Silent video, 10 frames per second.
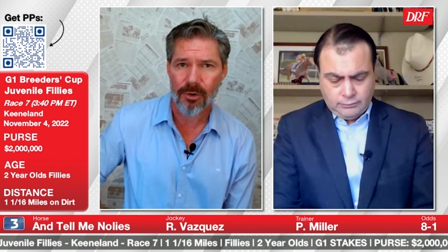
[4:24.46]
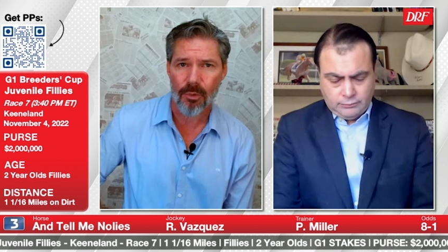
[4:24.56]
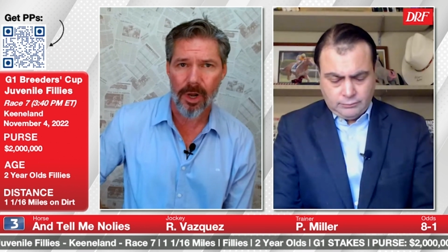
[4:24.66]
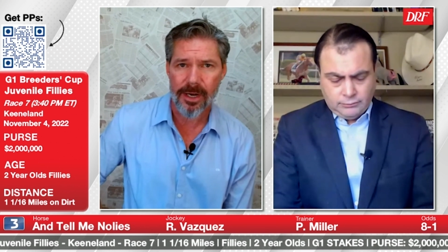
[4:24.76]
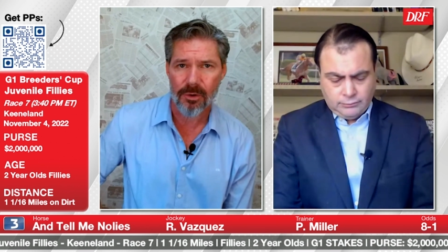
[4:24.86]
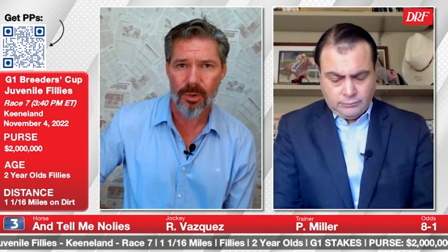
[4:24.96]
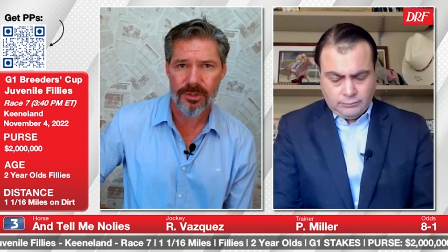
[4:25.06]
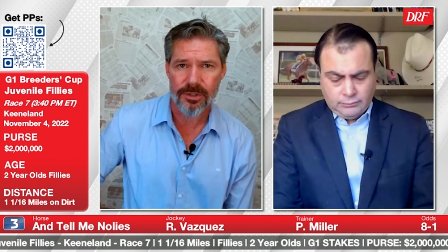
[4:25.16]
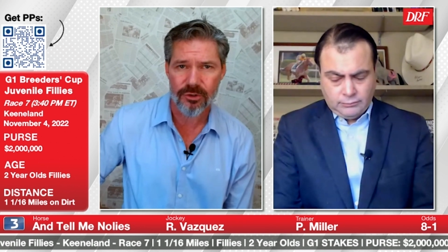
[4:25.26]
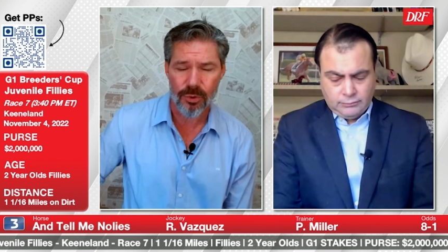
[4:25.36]
Speaker 1: a run at
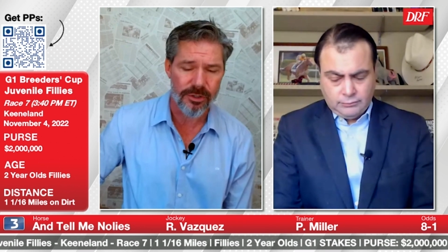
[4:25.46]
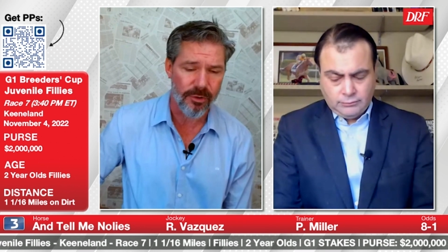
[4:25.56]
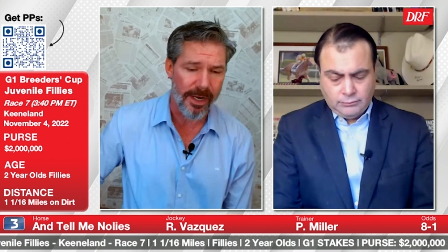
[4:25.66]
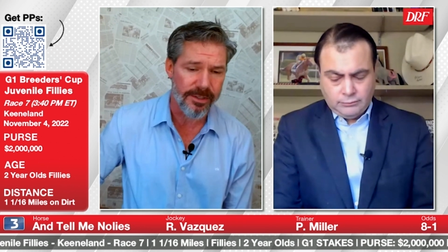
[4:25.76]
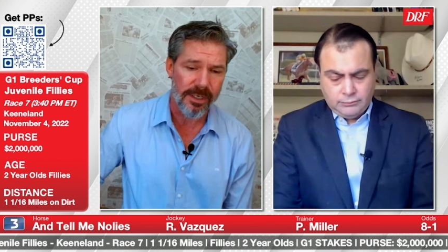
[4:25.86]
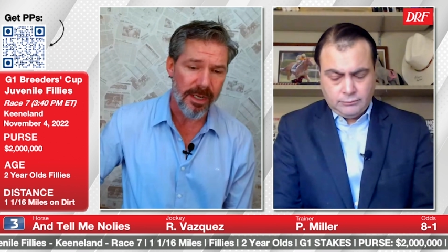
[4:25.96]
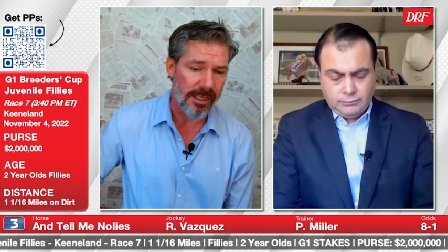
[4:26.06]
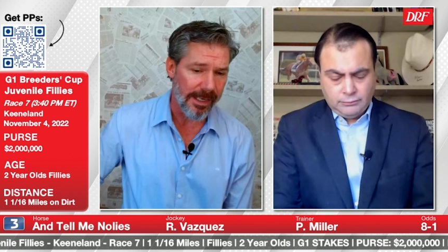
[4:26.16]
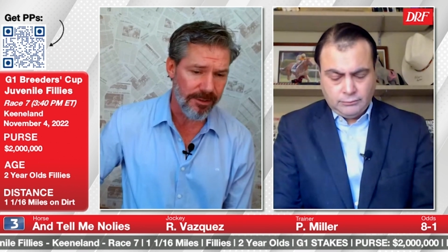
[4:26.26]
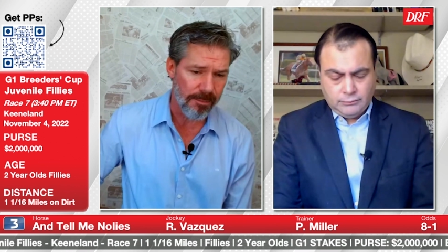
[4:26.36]
horses through the stretch. And
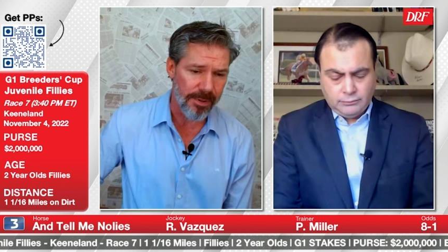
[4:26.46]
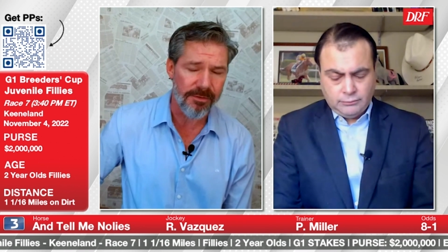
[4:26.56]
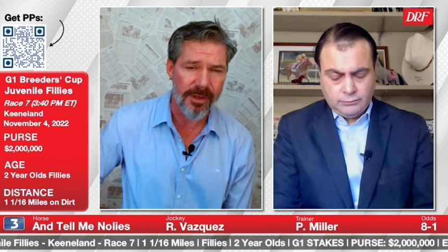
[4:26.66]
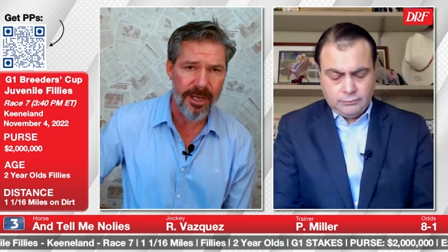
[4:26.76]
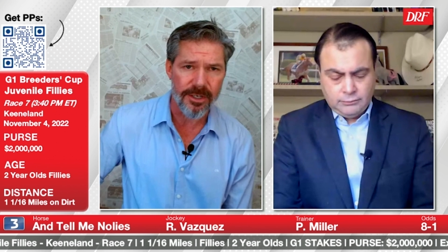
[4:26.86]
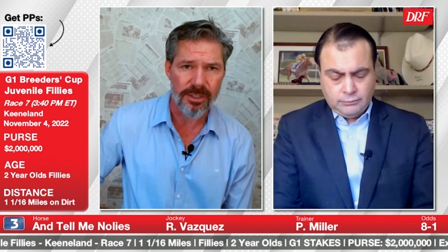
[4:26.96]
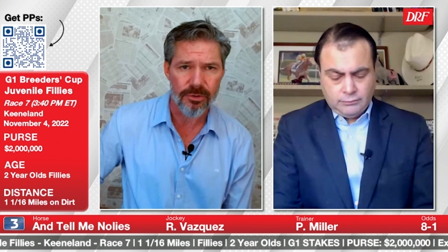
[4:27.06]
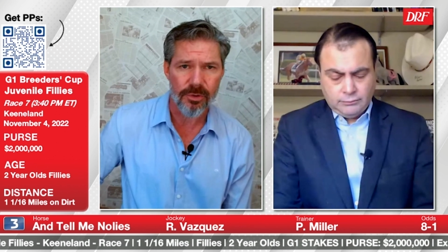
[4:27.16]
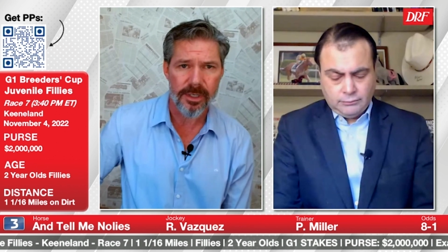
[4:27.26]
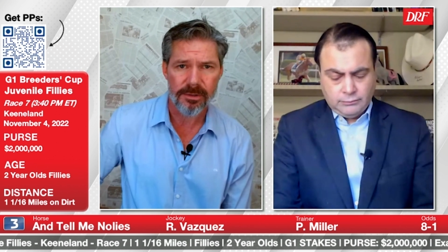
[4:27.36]
that's a big advantage in this
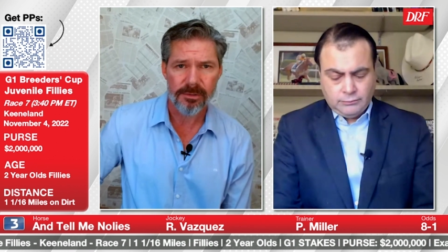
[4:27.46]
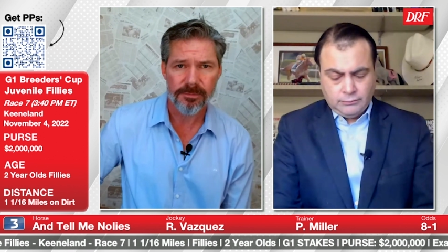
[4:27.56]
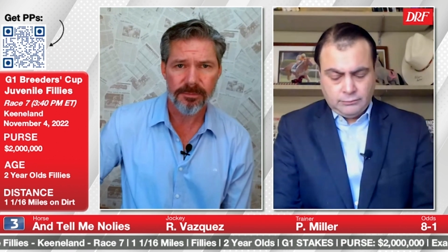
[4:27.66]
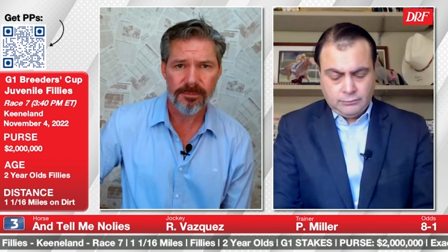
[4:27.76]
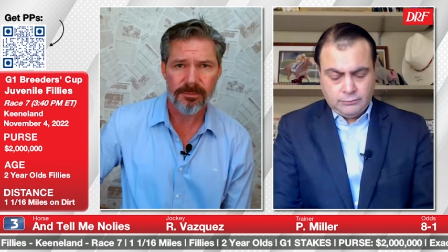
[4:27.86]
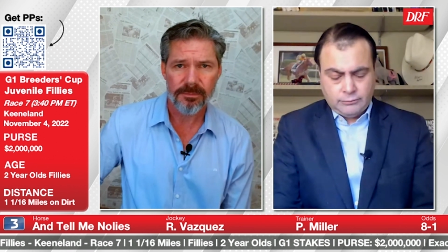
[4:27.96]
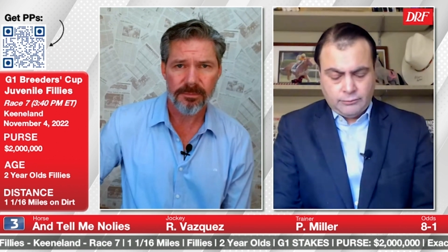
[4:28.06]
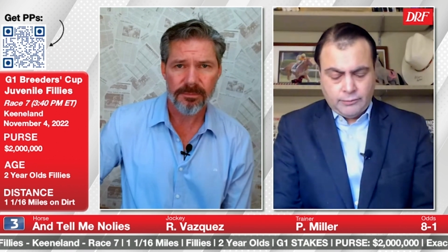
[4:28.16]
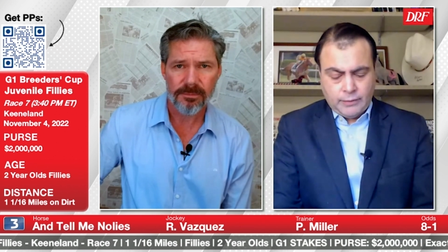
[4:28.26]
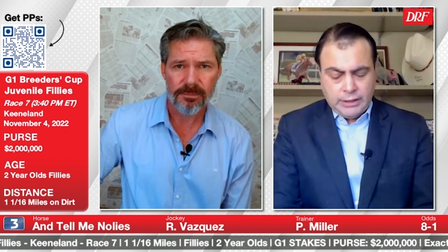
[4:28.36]
race.
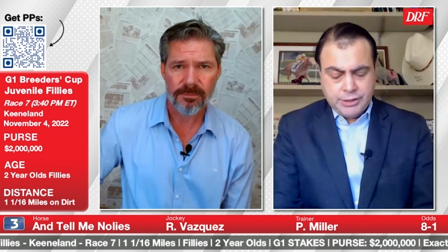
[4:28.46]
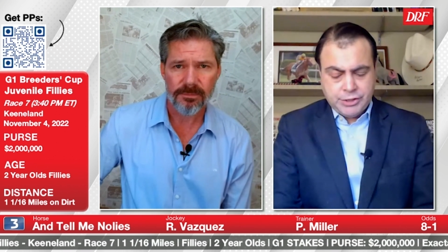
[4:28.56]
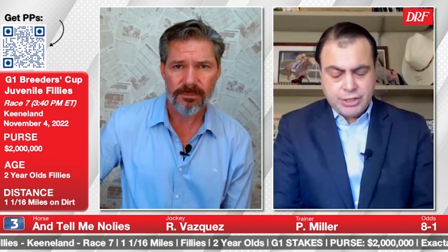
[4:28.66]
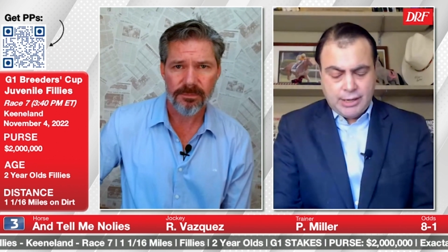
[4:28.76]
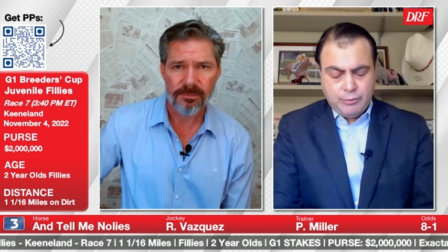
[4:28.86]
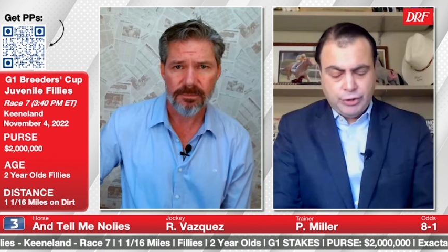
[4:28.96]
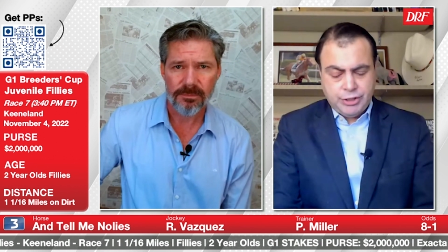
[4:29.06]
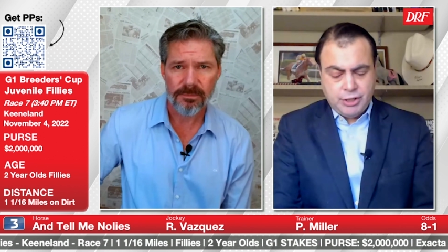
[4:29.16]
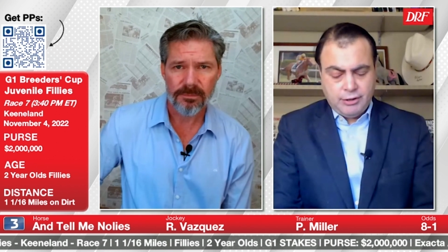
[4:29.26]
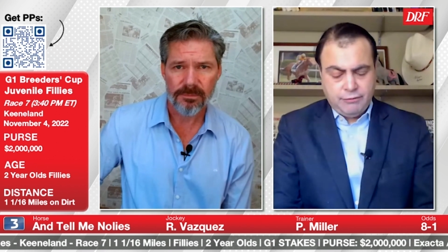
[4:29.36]
Sabra
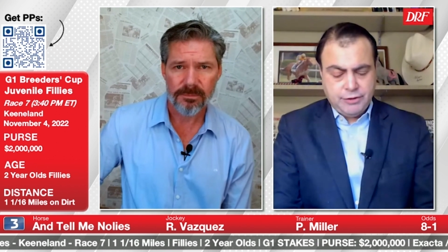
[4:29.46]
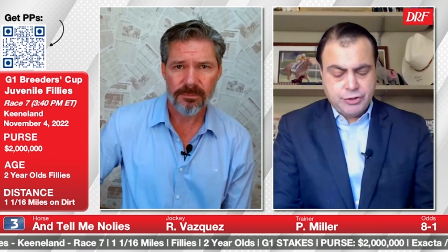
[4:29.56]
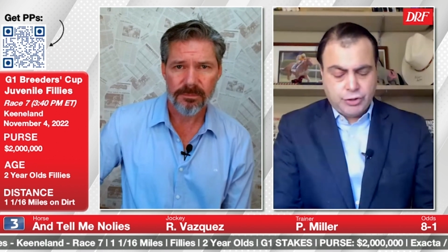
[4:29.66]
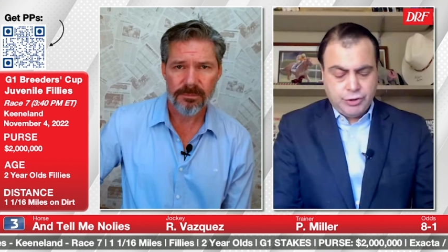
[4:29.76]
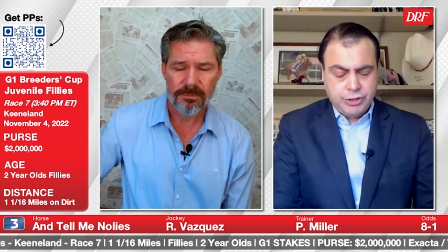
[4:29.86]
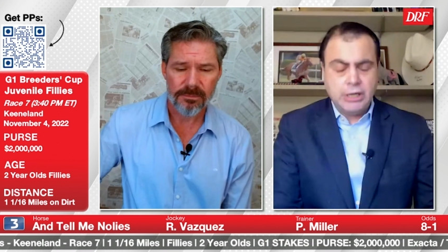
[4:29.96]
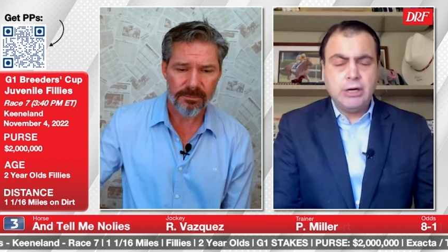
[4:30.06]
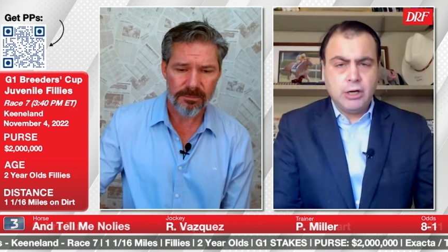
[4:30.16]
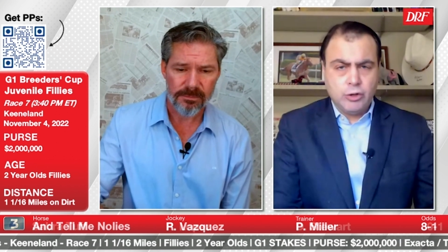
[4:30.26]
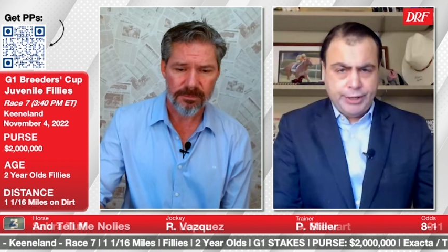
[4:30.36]
Tough has earned
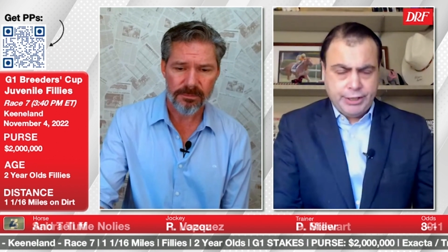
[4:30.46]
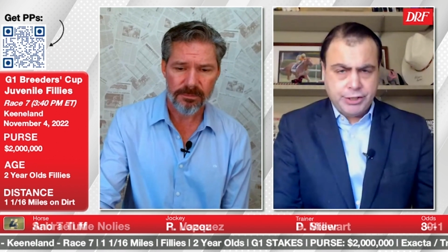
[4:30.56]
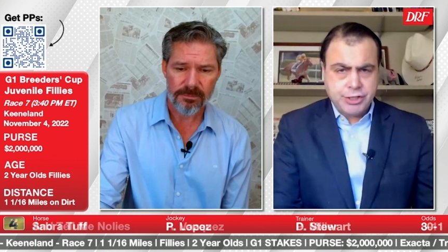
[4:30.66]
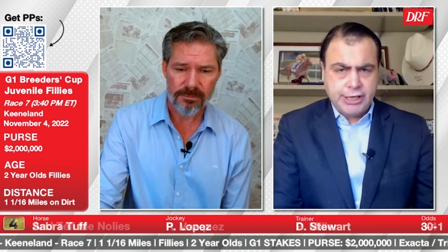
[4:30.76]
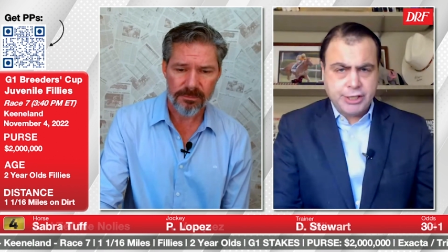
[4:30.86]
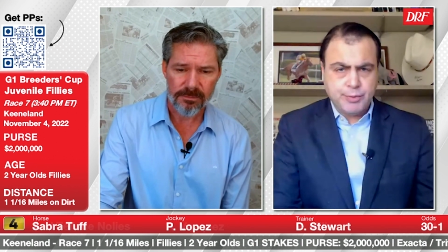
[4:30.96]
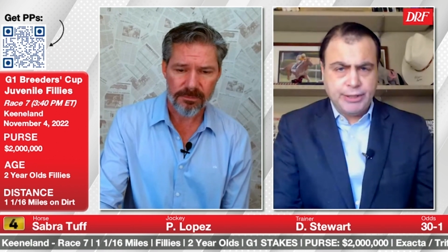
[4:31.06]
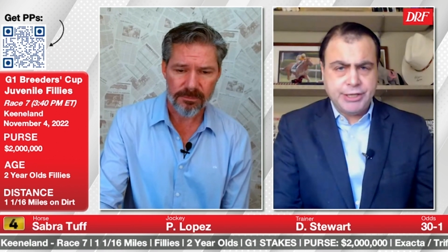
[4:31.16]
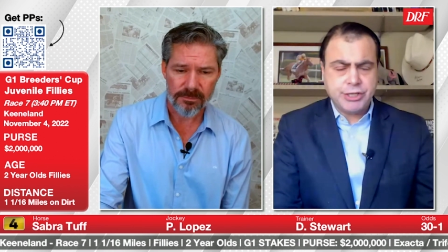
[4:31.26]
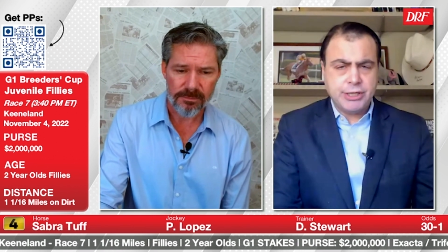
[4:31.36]
Speaker 2: a graded stakes
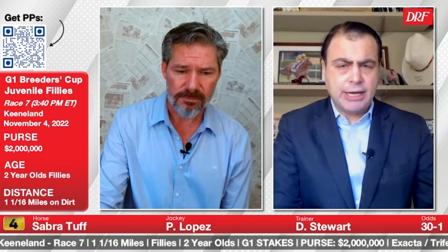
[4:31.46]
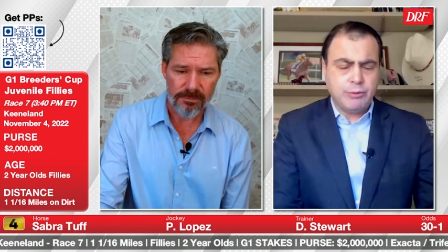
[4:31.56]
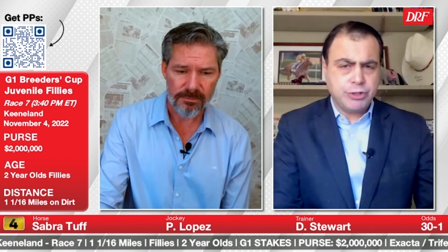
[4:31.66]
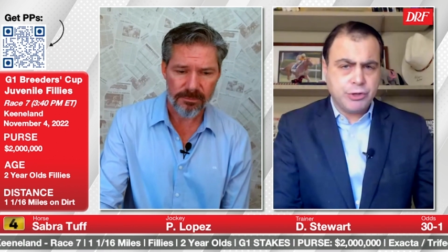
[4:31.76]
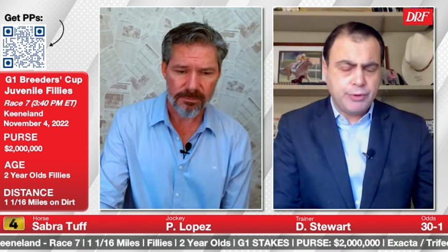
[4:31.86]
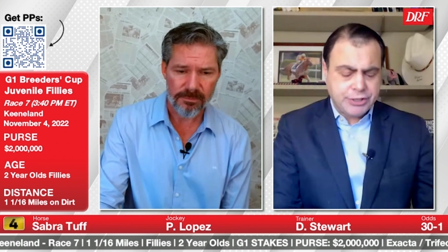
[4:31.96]
placing. That was three